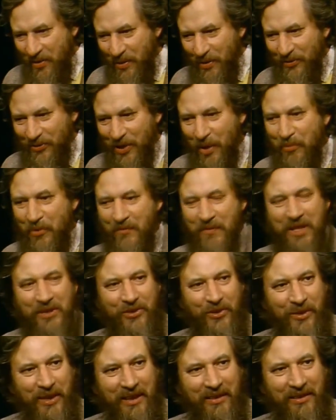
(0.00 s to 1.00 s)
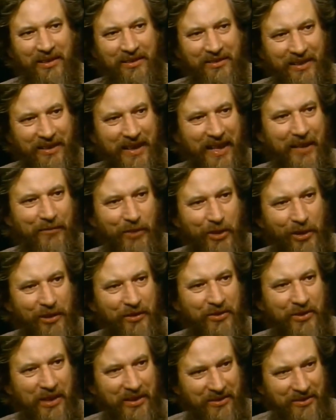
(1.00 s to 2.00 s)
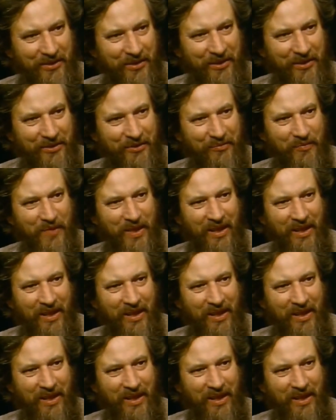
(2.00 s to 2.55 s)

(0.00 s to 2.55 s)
some of these Orientals that I have called tricksters.